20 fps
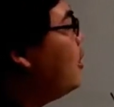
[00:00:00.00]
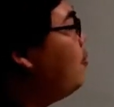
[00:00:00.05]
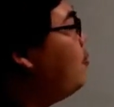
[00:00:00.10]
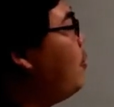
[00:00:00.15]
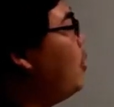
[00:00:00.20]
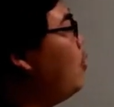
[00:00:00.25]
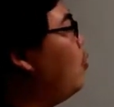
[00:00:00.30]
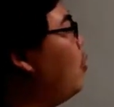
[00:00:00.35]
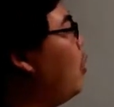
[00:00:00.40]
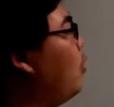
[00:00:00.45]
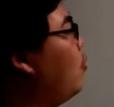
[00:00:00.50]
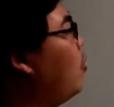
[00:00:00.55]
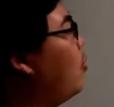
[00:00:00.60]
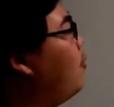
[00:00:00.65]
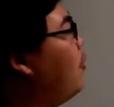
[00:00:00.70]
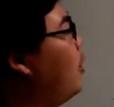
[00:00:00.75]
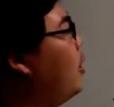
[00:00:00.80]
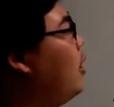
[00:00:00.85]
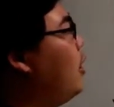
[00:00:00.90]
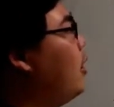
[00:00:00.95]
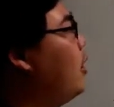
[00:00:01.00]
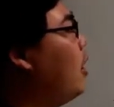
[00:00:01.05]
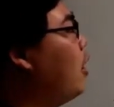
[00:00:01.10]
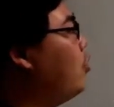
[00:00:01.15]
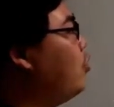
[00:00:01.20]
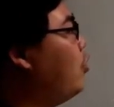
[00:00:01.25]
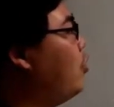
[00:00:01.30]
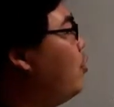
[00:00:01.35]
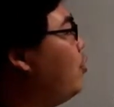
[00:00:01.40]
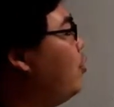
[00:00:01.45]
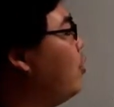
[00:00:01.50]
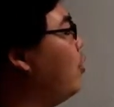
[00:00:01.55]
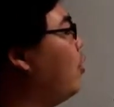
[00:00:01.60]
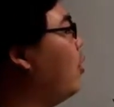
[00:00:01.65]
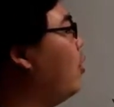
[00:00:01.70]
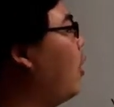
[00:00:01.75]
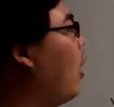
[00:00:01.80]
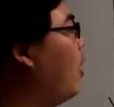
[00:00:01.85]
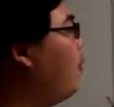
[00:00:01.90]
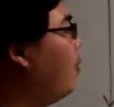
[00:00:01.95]
in between will be the
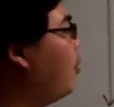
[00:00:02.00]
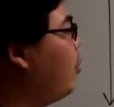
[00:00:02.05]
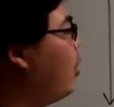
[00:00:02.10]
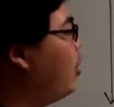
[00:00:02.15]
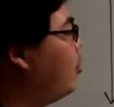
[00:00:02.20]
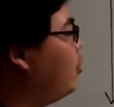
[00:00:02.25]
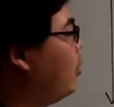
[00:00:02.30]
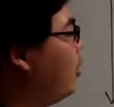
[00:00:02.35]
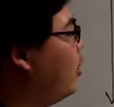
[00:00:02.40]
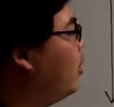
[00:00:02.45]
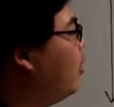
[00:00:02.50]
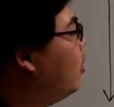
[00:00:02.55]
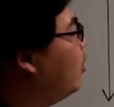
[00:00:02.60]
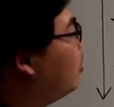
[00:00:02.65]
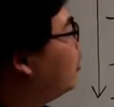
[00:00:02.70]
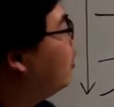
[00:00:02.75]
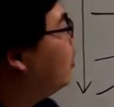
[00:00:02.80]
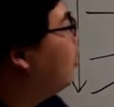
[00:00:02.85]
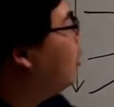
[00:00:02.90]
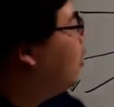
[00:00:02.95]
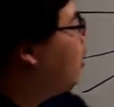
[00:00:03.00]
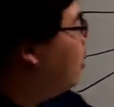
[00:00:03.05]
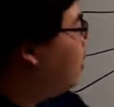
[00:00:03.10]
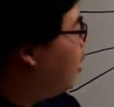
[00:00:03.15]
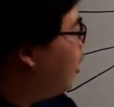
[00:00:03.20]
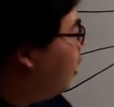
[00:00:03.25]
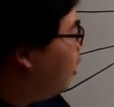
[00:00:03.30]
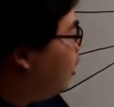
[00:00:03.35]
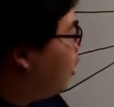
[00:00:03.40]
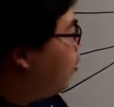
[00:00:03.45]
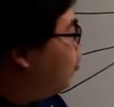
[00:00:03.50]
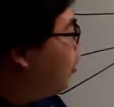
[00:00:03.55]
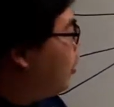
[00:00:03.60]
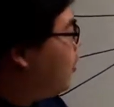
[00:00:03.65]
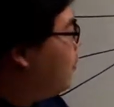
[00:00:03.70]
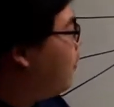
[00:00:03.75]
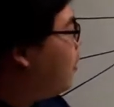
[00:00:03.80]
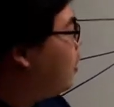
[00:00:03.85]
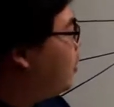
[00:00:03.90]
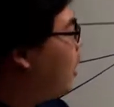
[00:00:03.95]
longitudinal aberration. And the
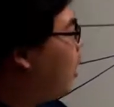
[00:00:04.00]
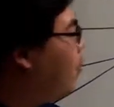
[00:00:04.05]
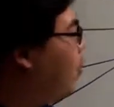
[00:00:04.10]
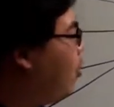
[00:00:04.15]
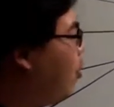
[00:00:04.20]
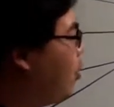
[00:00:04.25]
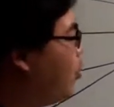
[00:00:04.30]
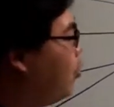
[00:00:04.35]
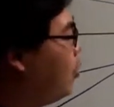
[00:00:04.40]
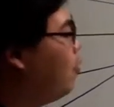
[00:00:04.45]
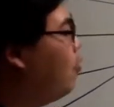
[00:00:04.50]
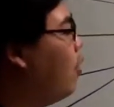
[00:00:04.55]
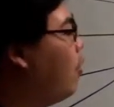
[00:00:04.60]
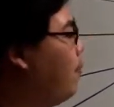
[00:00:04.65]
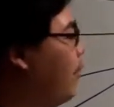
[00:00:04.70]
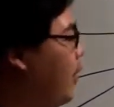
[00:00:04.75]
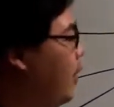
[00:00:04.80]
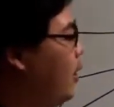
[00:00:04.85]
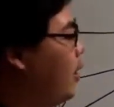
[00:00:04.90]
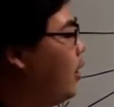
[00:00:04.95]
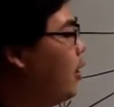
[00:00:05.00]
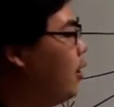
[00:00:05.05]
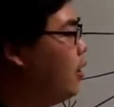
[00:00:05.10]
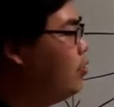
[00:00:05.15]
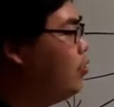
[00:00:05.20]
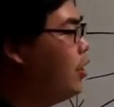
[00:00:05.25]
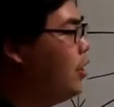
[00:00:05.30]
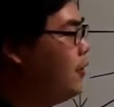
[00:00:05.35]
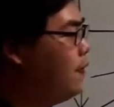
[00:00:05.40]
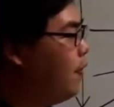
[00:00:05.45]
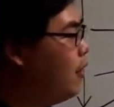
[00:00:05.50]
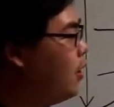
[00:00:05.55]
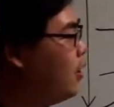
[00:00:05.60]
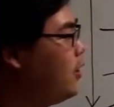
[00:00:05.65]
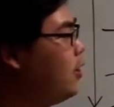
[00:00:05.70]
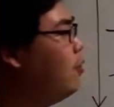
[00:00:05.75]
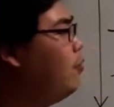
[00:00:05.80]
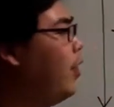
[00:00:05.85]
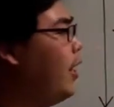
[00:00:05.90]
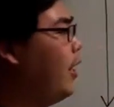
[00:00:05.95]
transverse aberration will be the
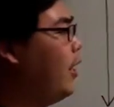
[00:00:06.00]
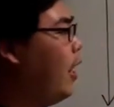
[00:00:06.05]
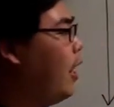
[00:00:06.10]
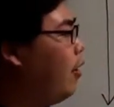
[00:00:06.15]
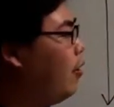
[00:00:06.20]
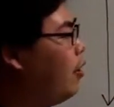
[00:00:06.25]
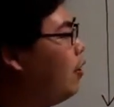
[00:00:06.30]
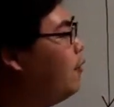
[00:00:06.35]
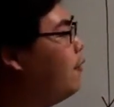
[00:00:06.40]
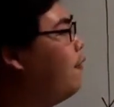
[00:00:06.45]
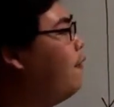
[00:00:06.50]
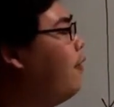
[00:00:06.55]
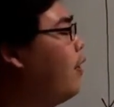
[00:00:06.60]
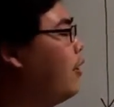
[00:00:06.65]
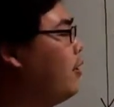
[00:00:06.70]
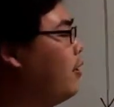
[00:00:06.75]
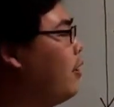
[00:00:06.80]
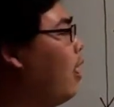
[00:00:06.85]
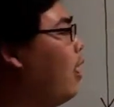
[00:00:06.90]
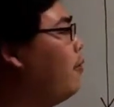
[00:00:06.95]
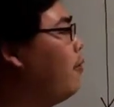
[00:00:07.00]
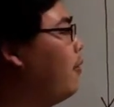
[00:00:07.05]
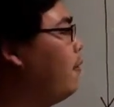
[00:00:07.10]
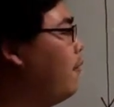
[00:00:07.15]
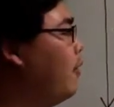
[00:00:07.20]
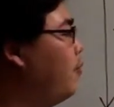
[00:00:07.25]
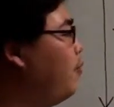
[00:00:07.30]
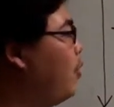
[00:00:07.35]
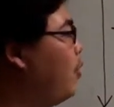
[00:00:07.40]
transverse ray error from top of the